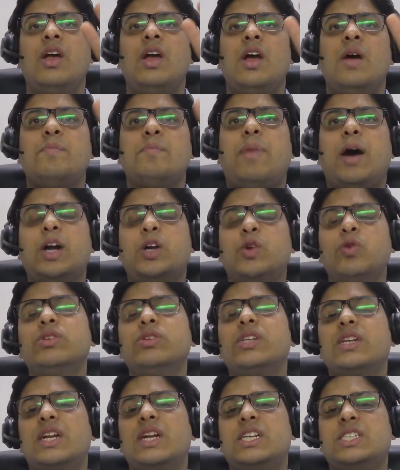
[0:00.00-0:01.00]
Part 2
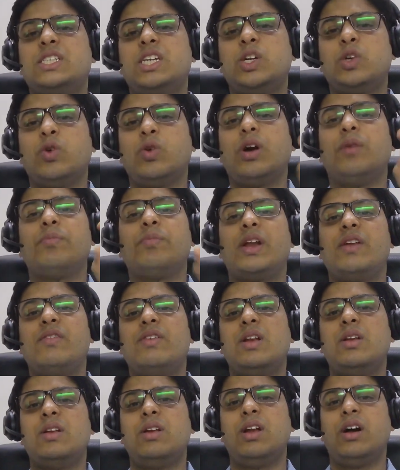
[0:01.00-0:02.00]
is in relation to company
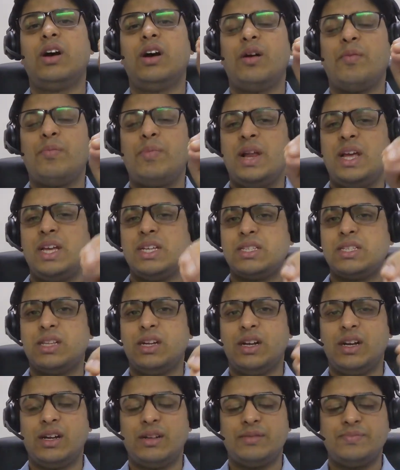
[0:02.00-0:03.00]
will place
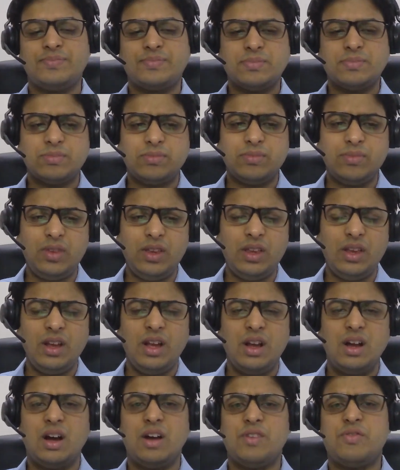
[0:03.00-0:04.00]
the
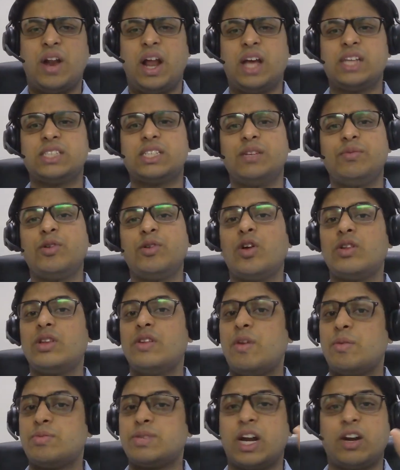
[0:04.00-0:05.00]
financial statement on
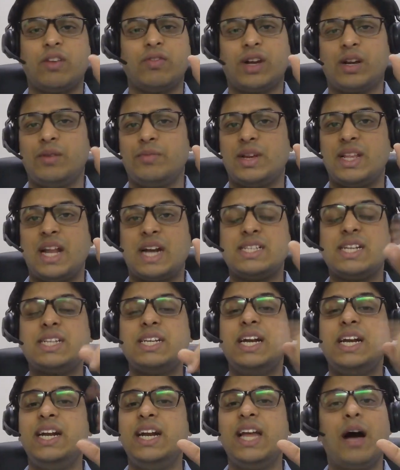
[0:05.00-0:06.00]
the website of the company. That is
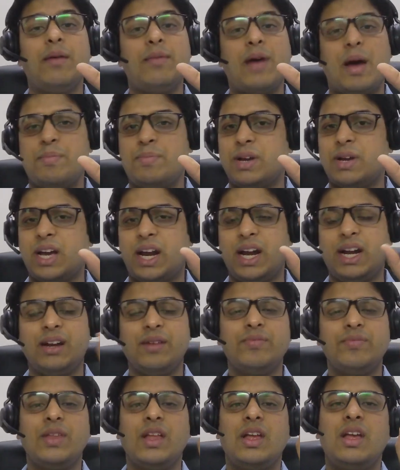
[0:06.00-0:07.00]
that India map,
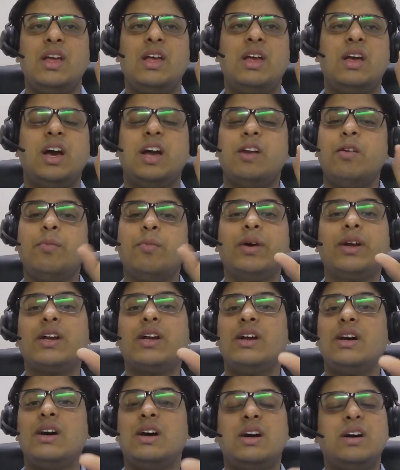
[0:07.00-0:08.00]
correct? Remember,
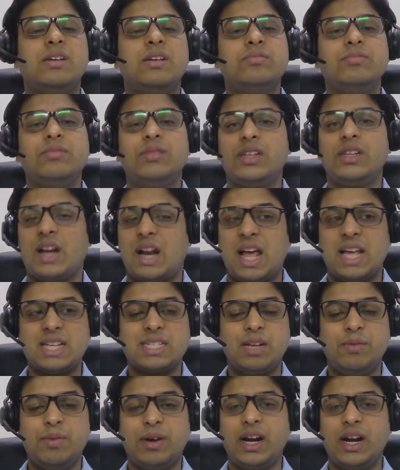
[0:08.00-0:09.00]

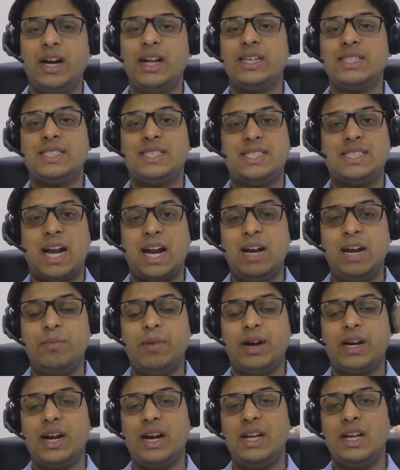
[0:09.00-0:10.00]
Reliance Limited, Z
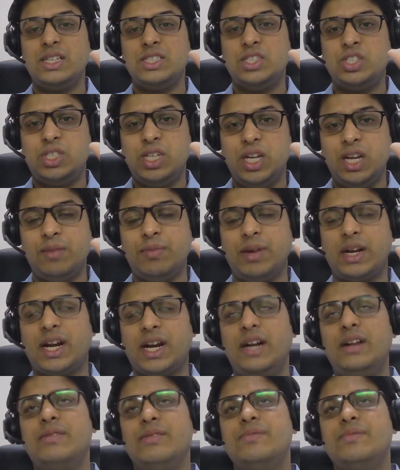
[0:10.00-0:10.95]
Limited, G Limited,